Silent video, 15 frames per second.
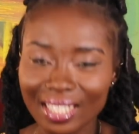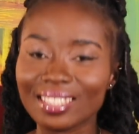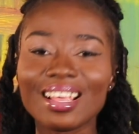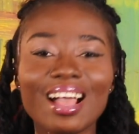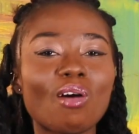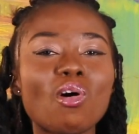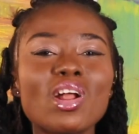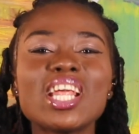
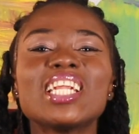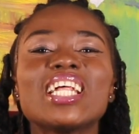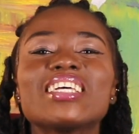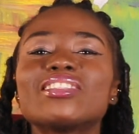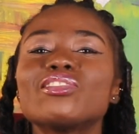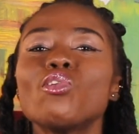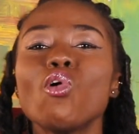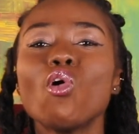Sarkodie
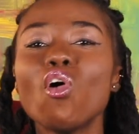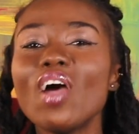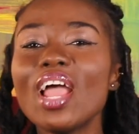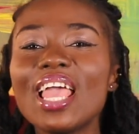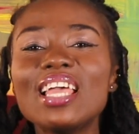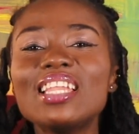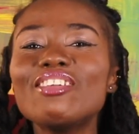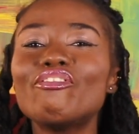doesn't owe
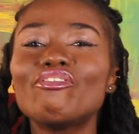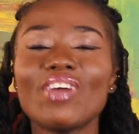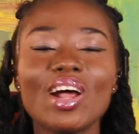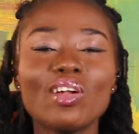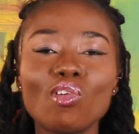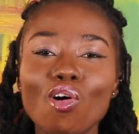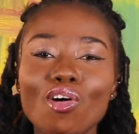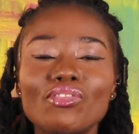any
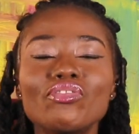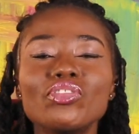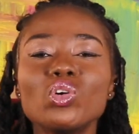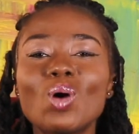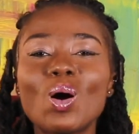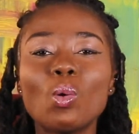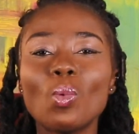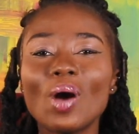fan or
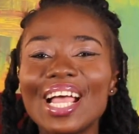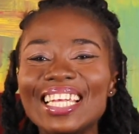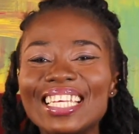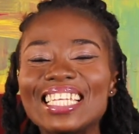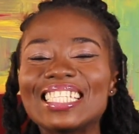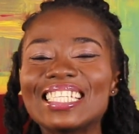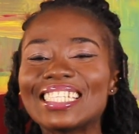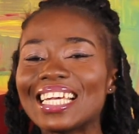viewer why
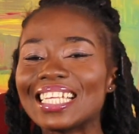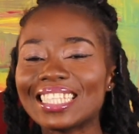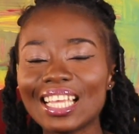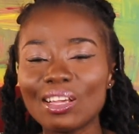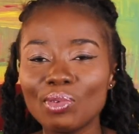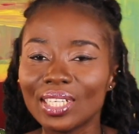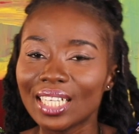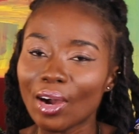he did the
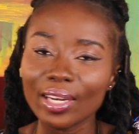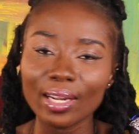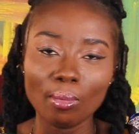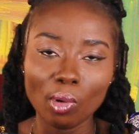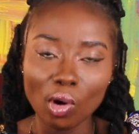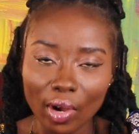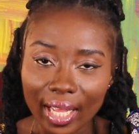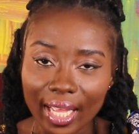thing without the
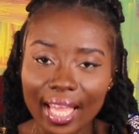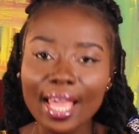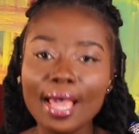boy.